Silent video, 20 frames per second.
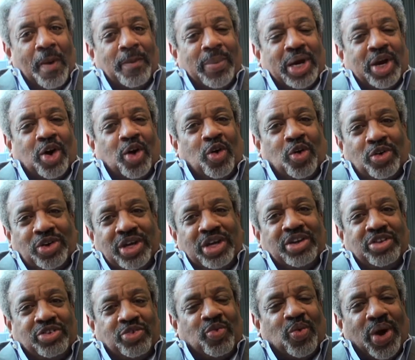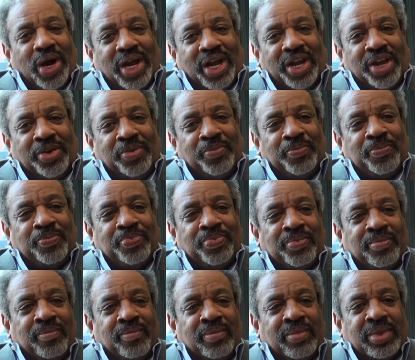But on his way,
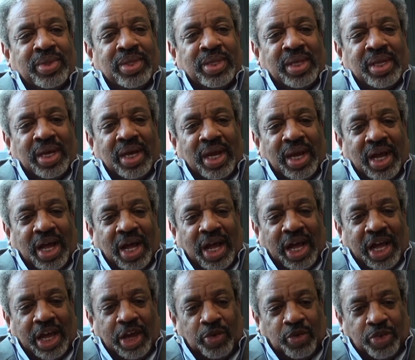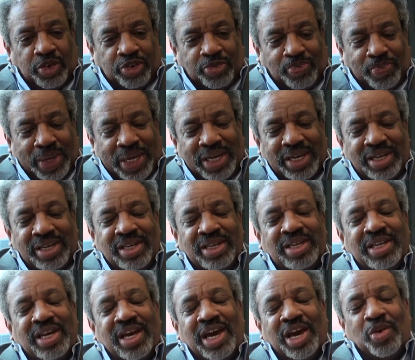he was
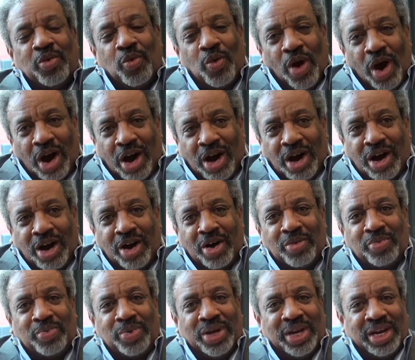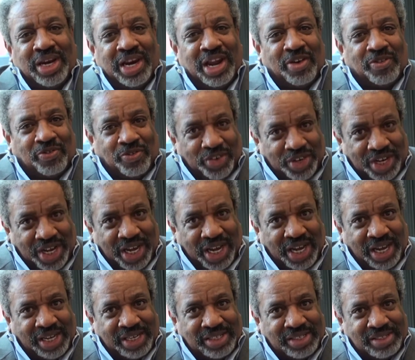beaten and robbed and left for
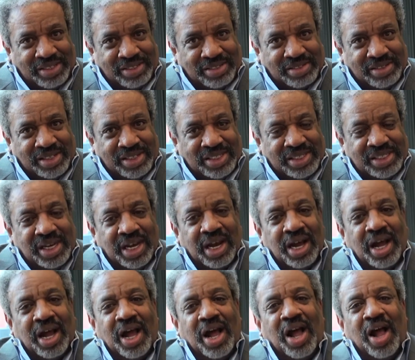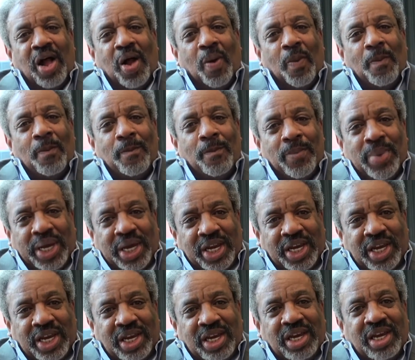dead.
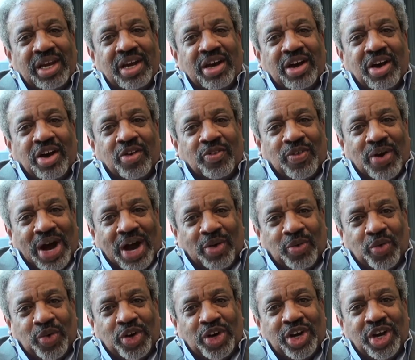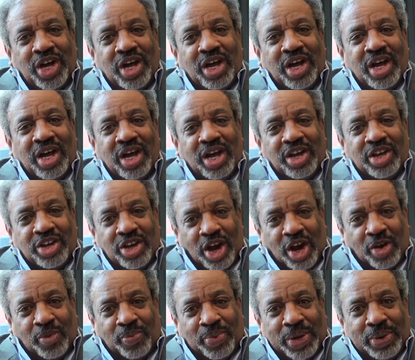Many of our
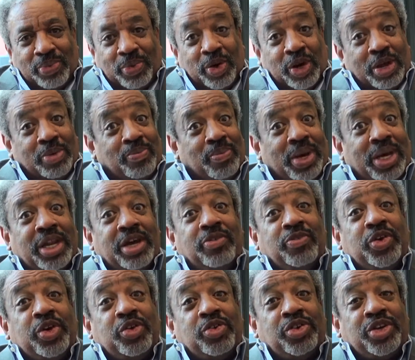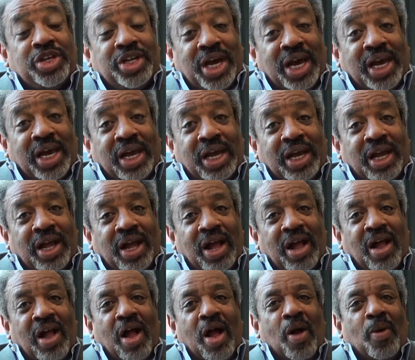young people, and many of you today,
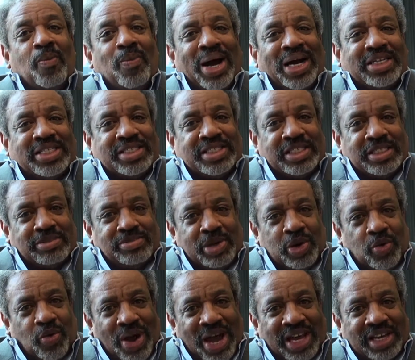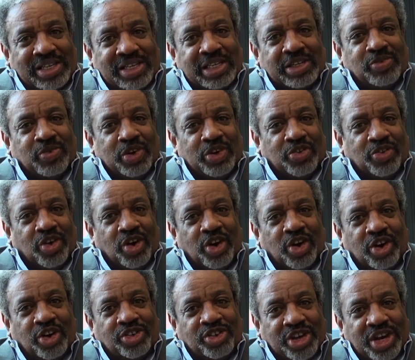might still be wrestling with
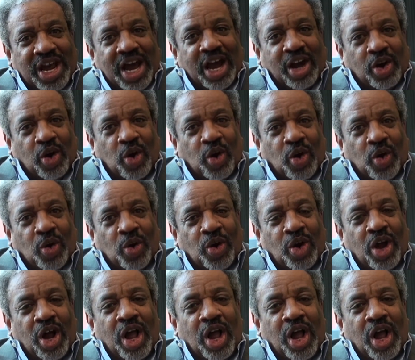drugs and alcohol.